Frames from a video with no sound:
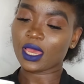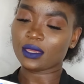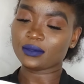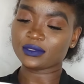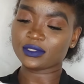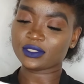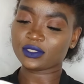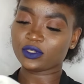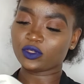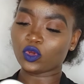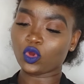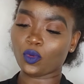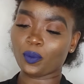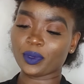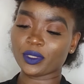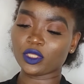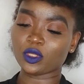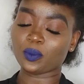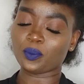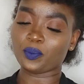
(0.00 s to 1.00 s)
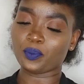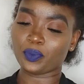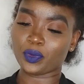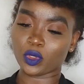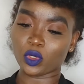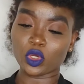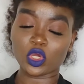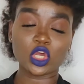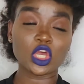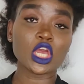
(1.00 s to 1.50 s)
I'm just gonna open the
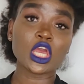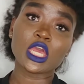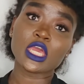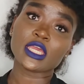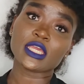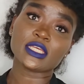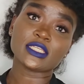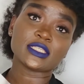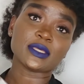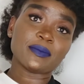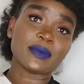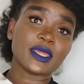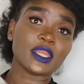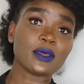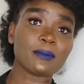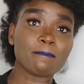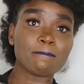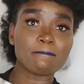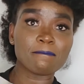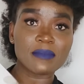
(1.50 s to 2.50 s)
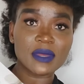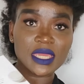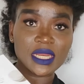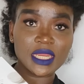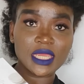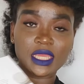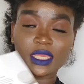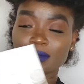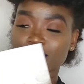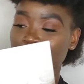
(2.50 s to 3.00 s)
book because it's been a
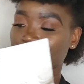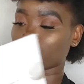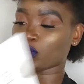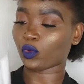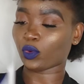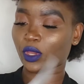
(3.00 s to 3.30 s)
minute.